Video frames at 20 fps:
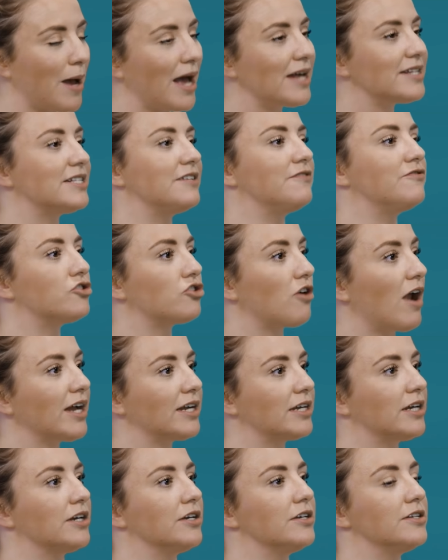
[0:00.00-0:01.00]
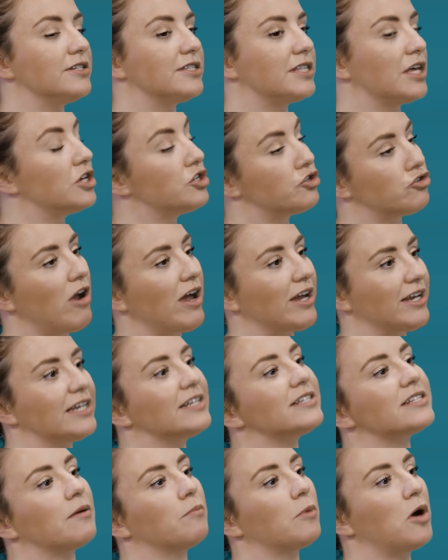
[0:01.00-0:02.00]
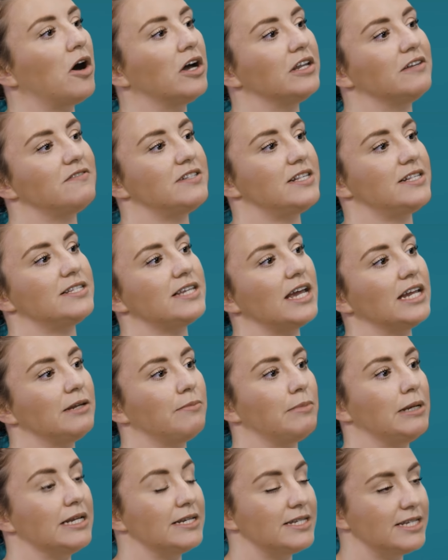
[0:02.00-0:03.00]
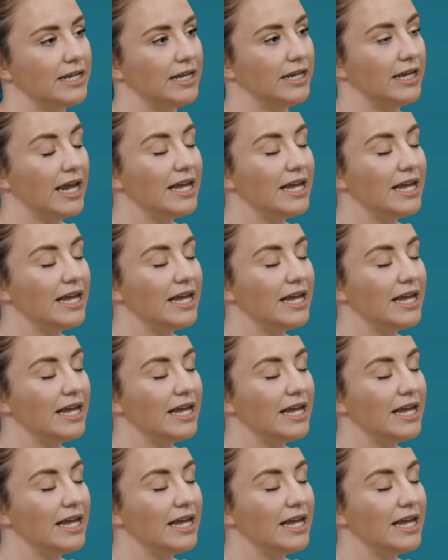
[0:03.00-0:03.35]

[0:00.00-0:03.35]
passive trackers that are tracking some kind of sustainability